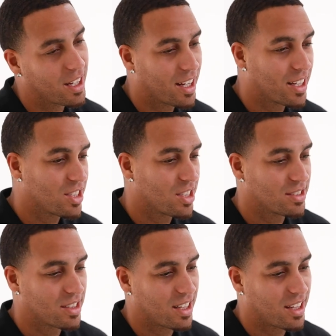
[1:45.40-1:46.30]
And
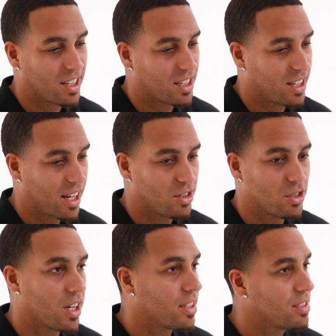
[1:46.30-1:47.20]
just, I think, as
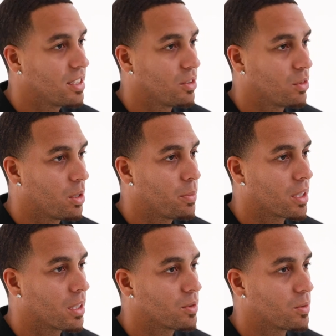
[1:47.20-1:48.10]
you guys seen, it really
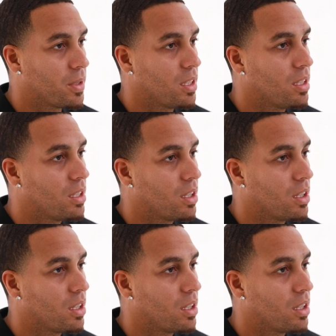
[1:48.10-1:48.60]
picked up speed.